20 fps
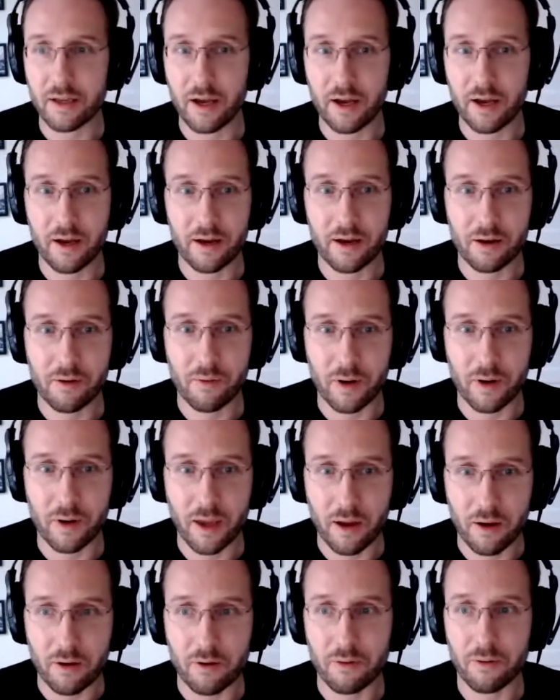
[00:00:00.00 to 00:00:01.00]
Guang
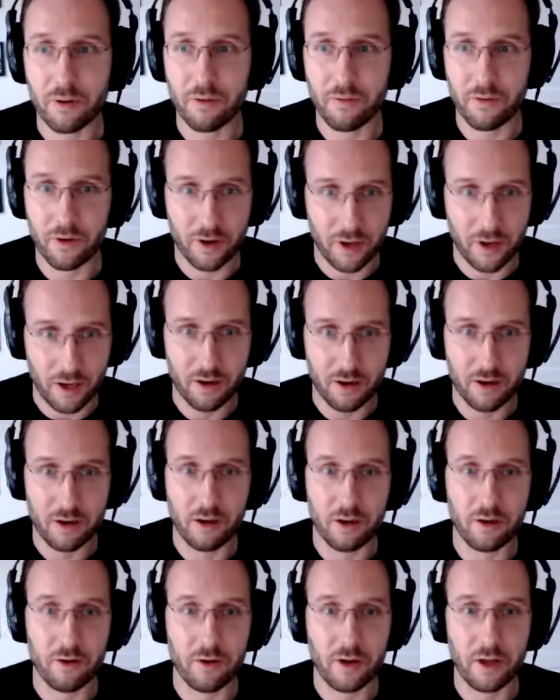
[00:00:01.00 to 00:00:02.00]
Yao, if you're here,
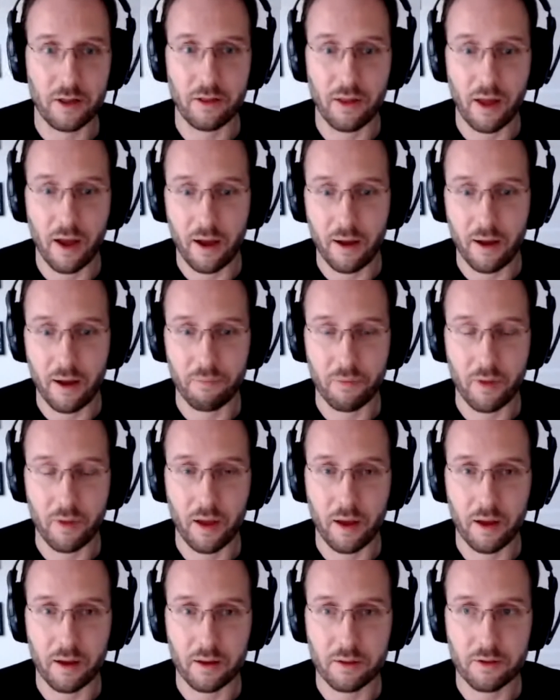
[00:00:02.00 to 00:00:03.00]
you can
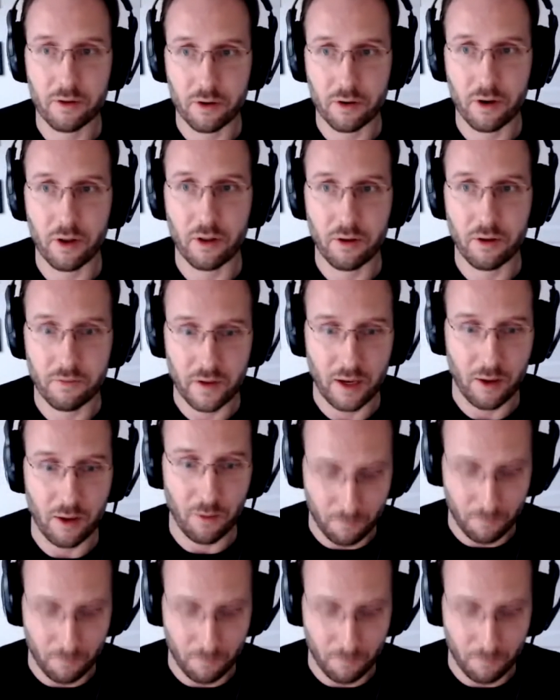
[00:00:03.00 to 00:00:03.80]
turn on your video.